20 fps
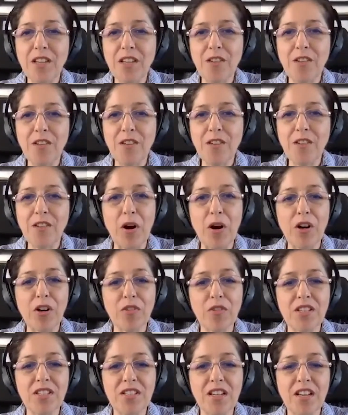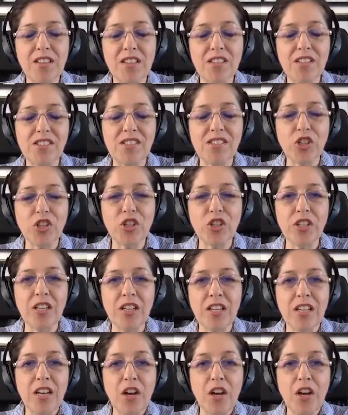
being part of this session.